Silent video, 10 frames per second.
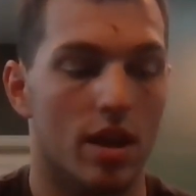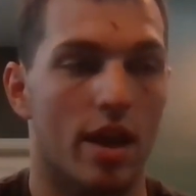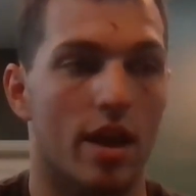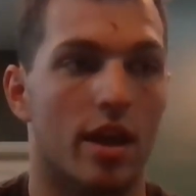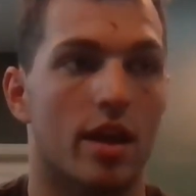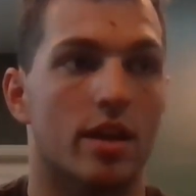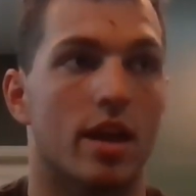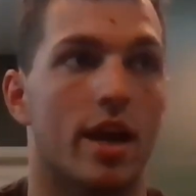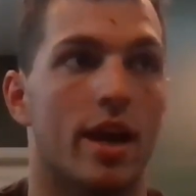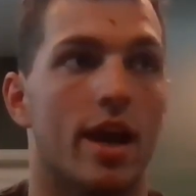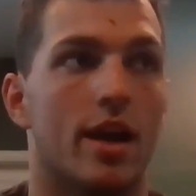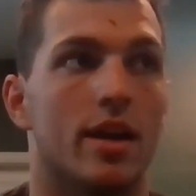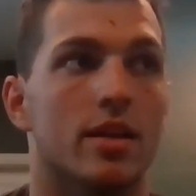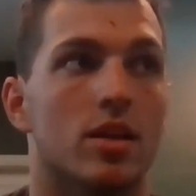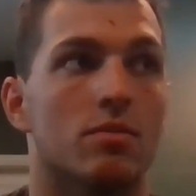and I
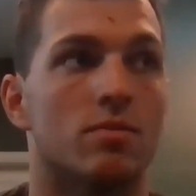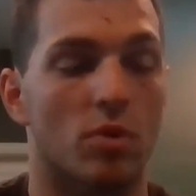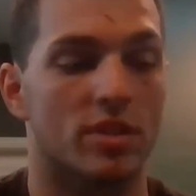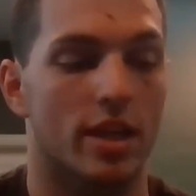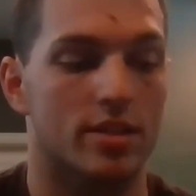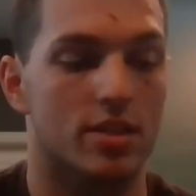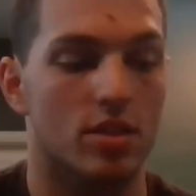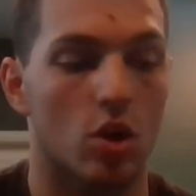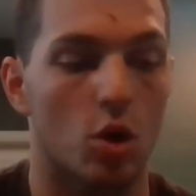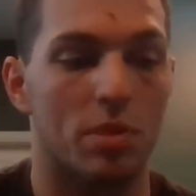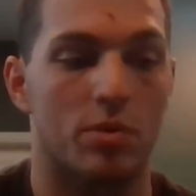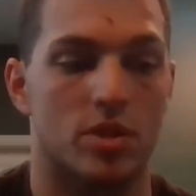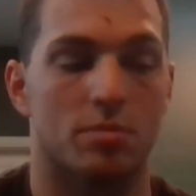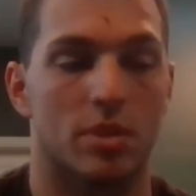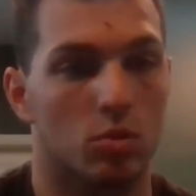had a Vortex scope that
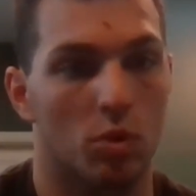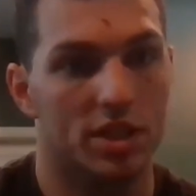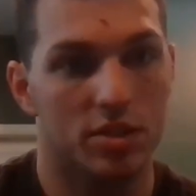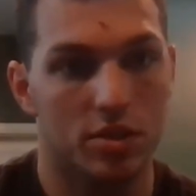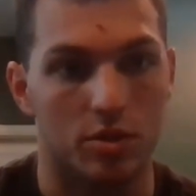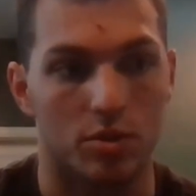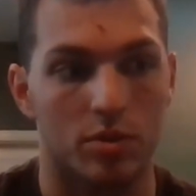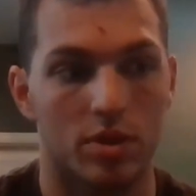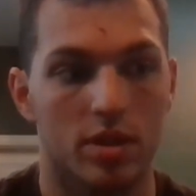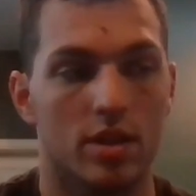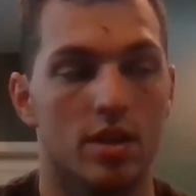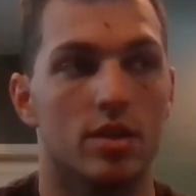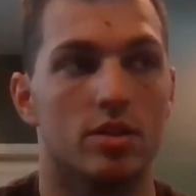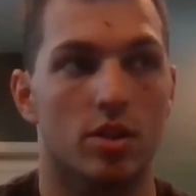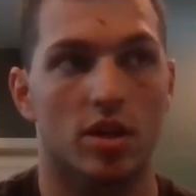was on my 22,
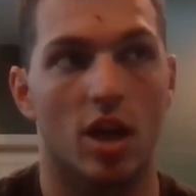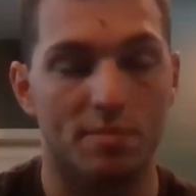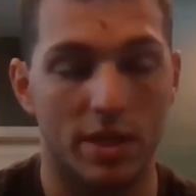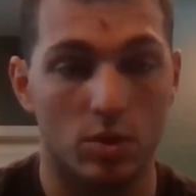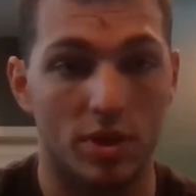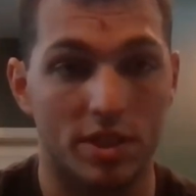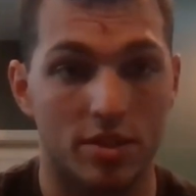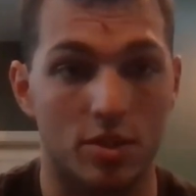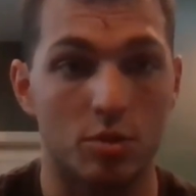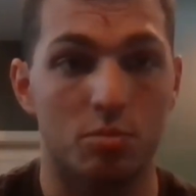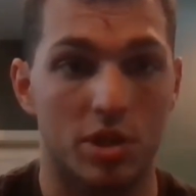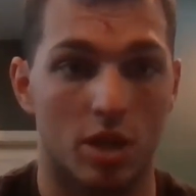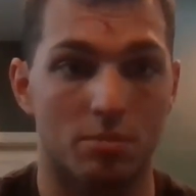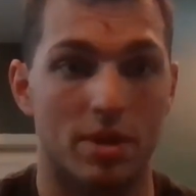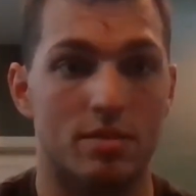took it off my 22, put it
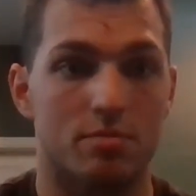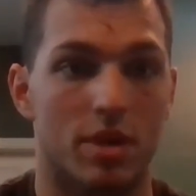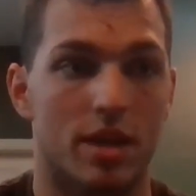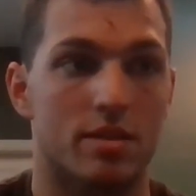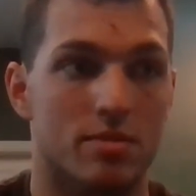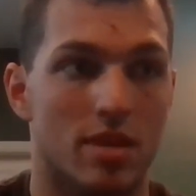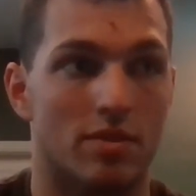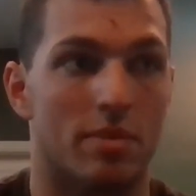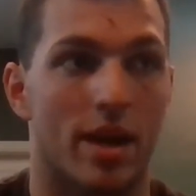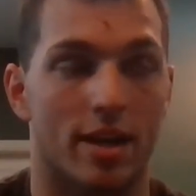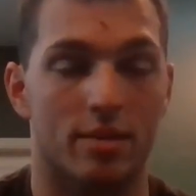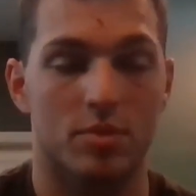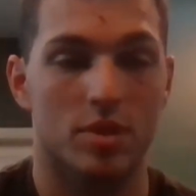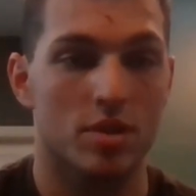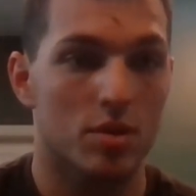on my 7 mag,
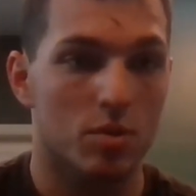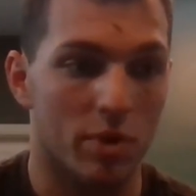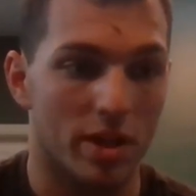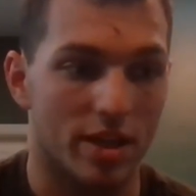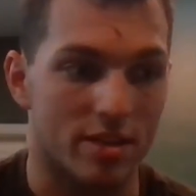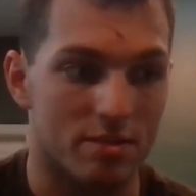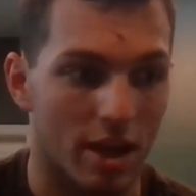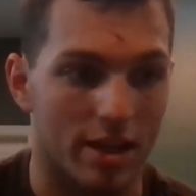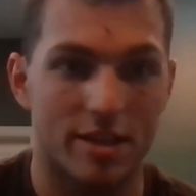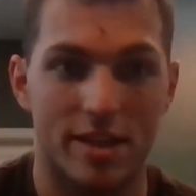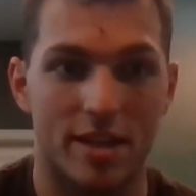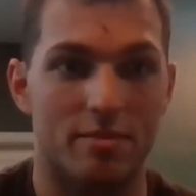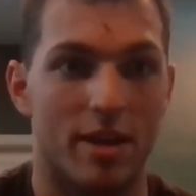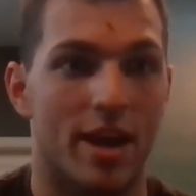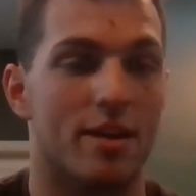went and sighted it
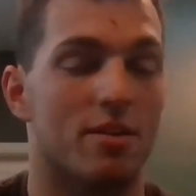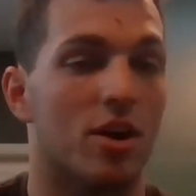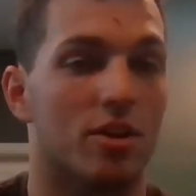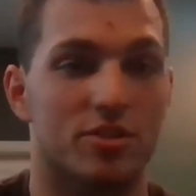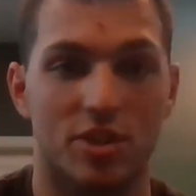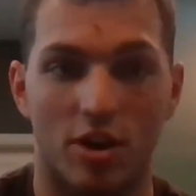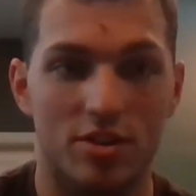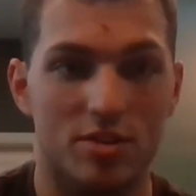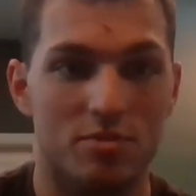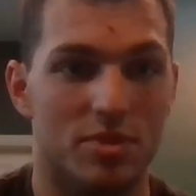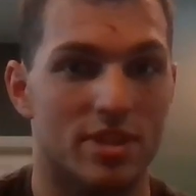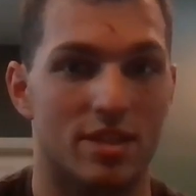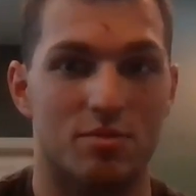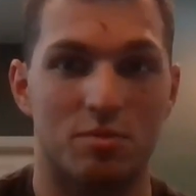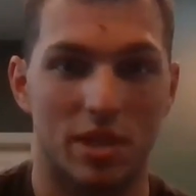in at 100 yards, because
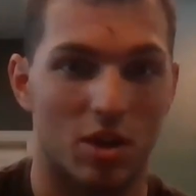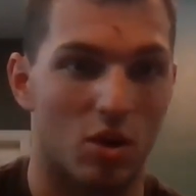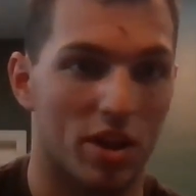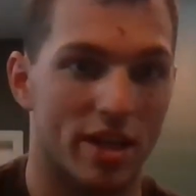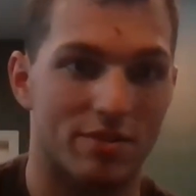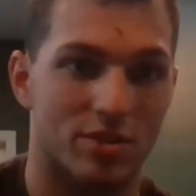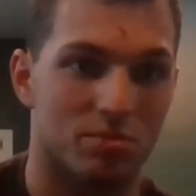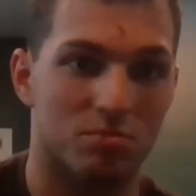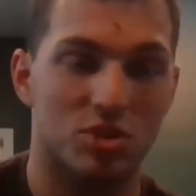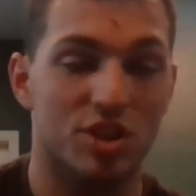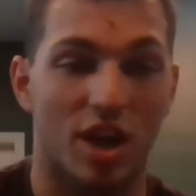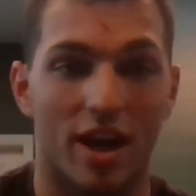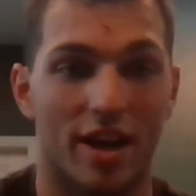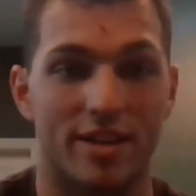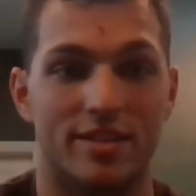that's really all I'd ever
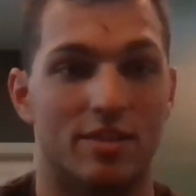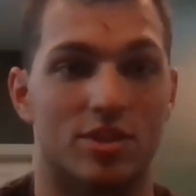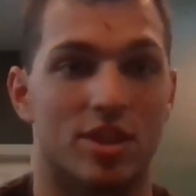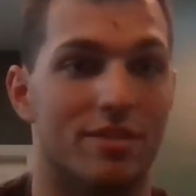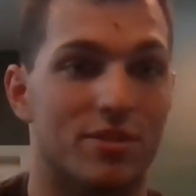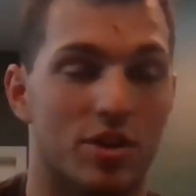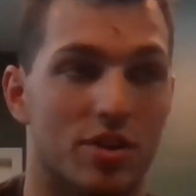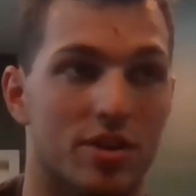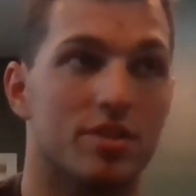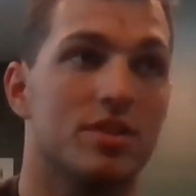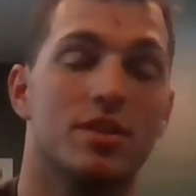shot. I'd never shot further.